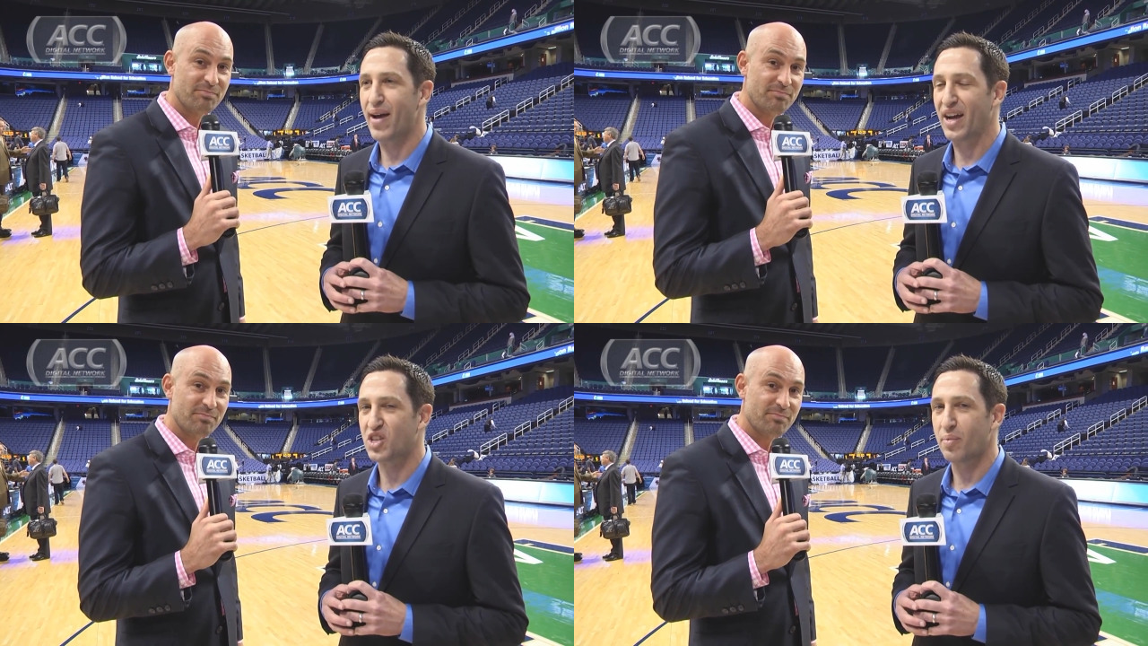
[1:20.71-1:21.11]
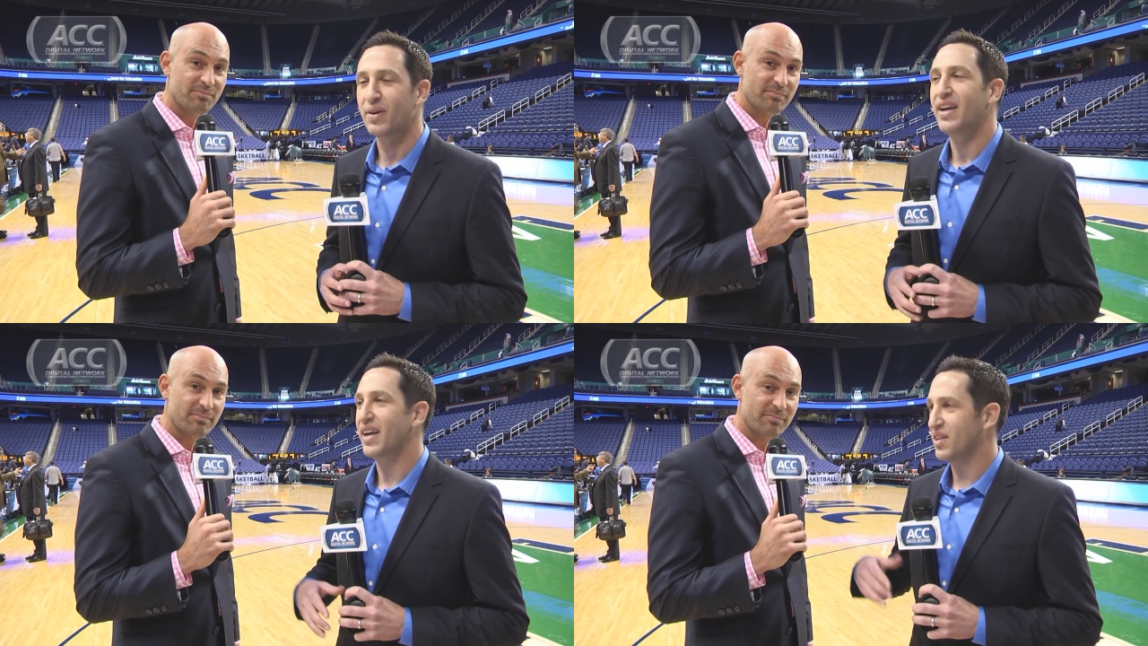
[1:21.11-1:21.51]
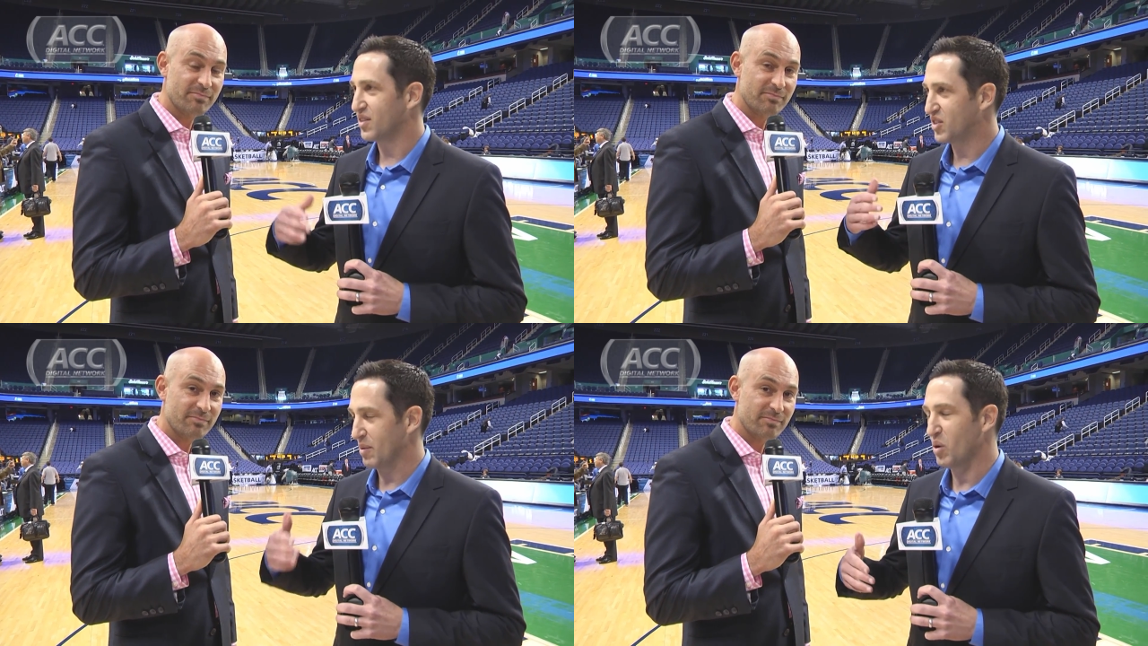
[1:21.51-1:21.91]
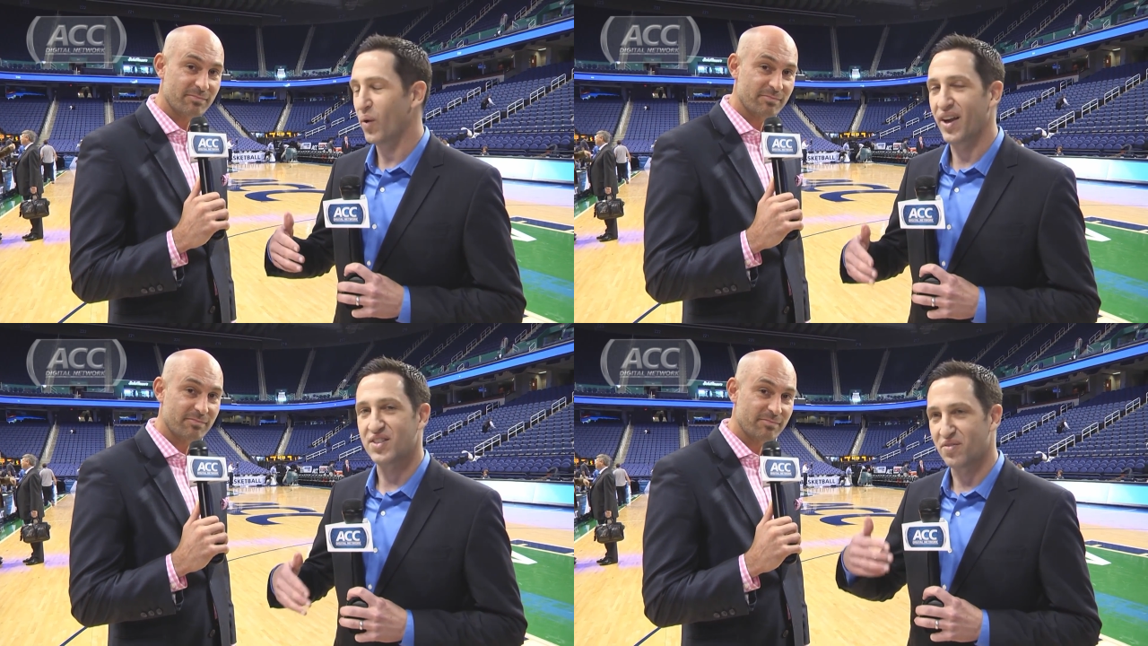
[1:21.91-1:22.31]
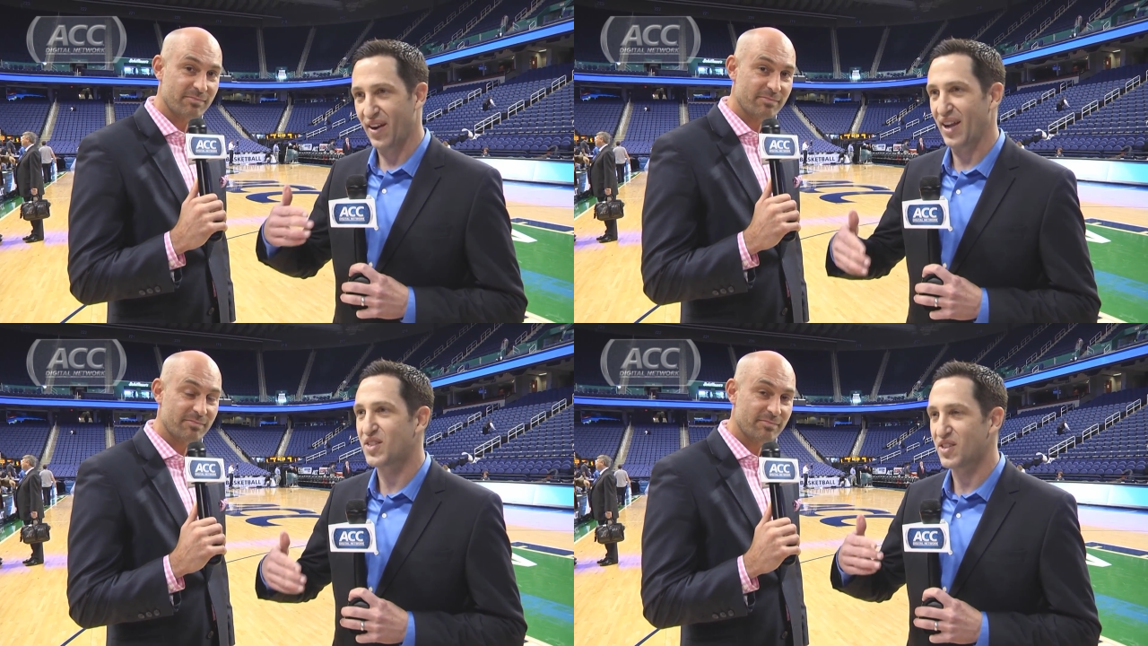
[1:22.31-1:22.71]
Speaker 1: matchup. Team that wins
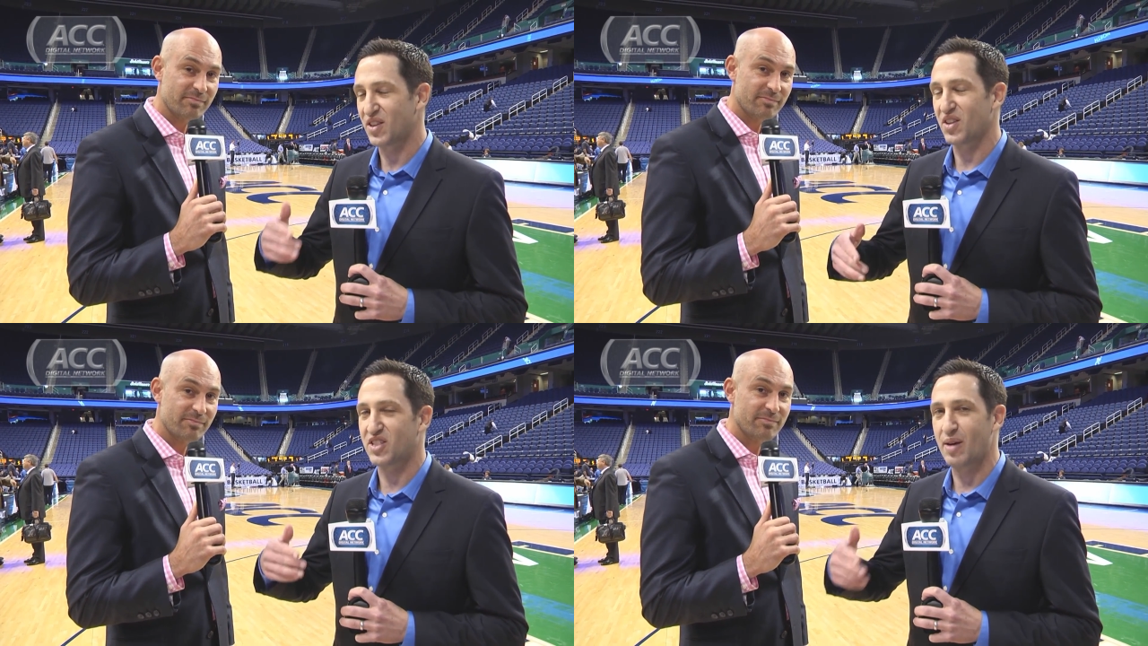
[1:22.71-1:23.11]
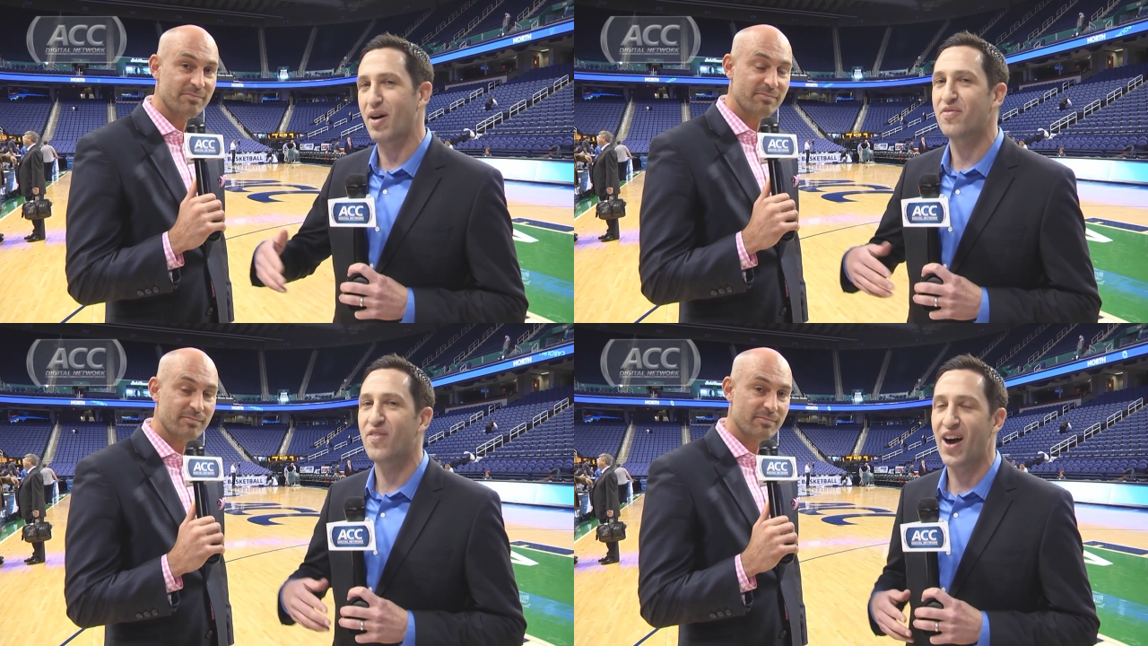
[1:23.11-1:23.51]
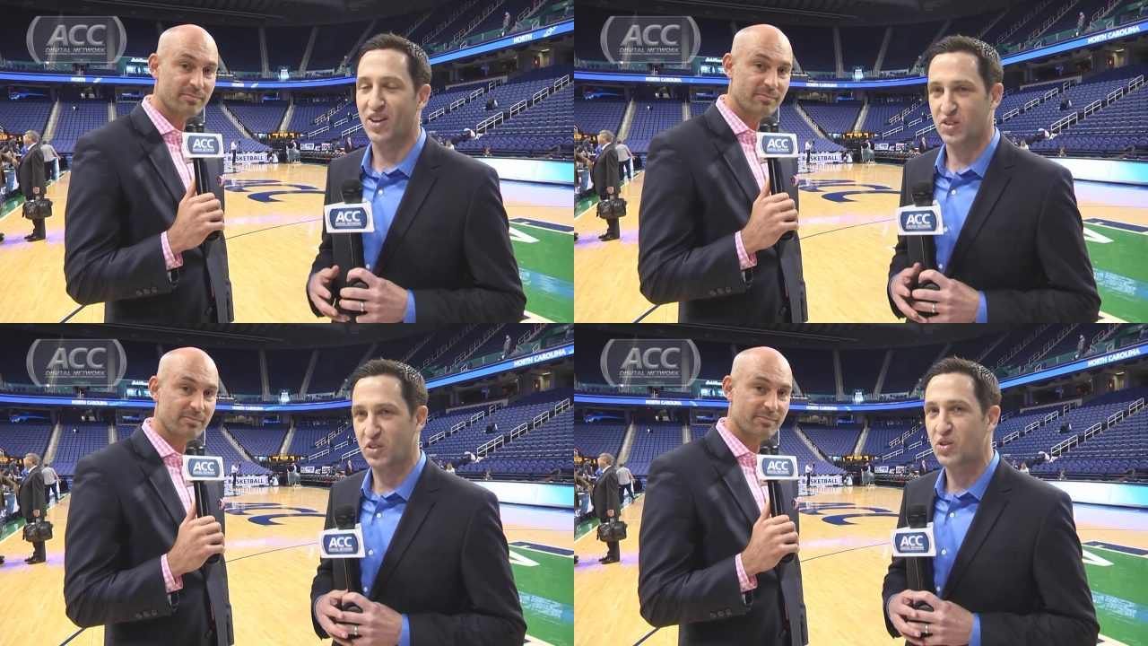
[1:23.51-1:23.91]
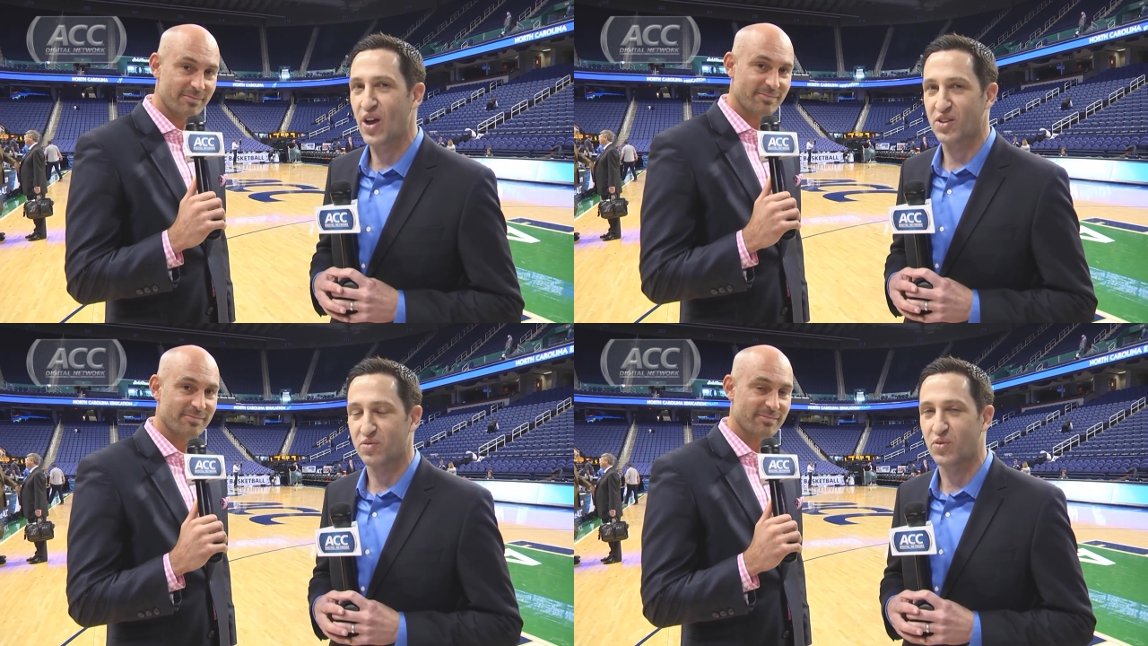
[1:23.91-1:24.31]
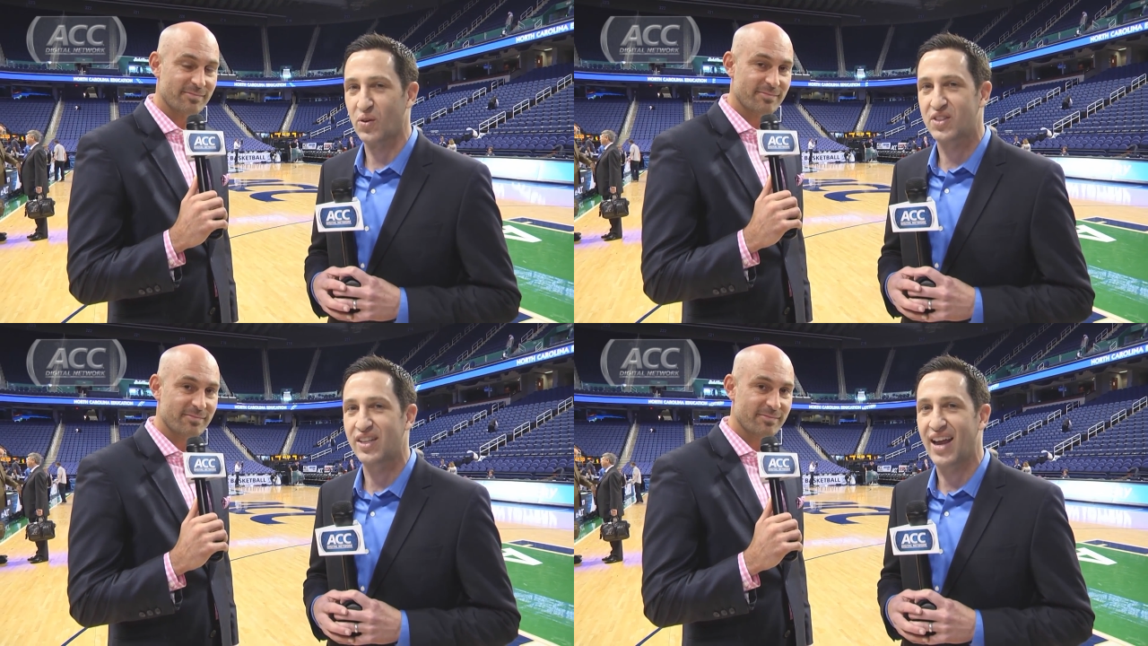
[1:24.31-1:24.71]
advances to the semifinals of the
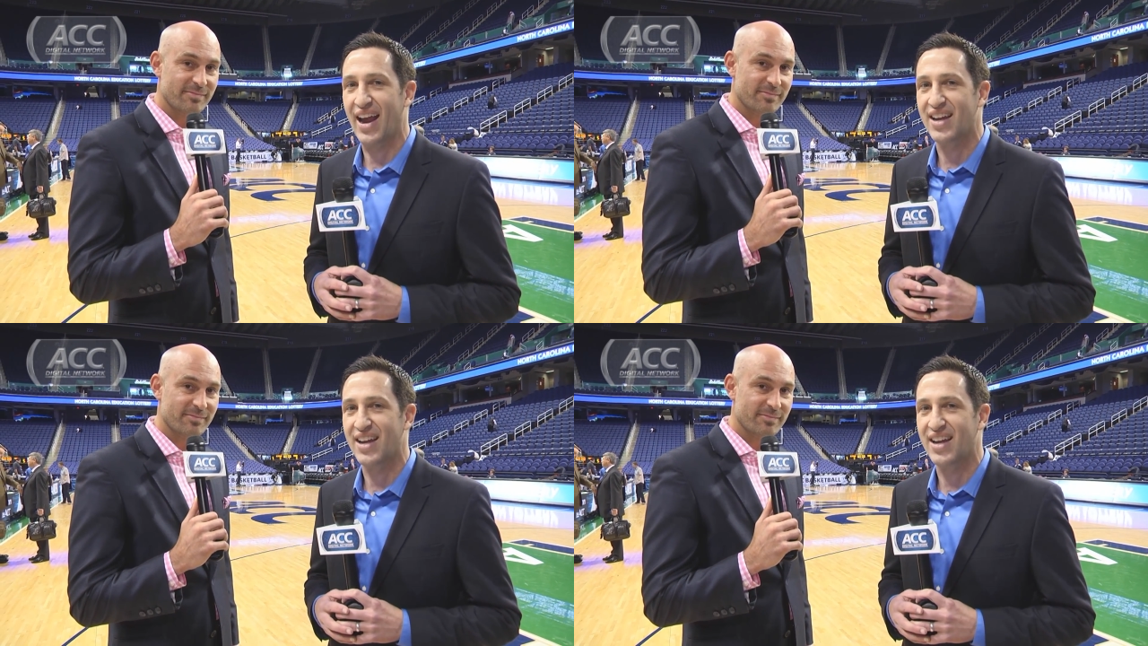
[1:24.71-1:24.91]
2014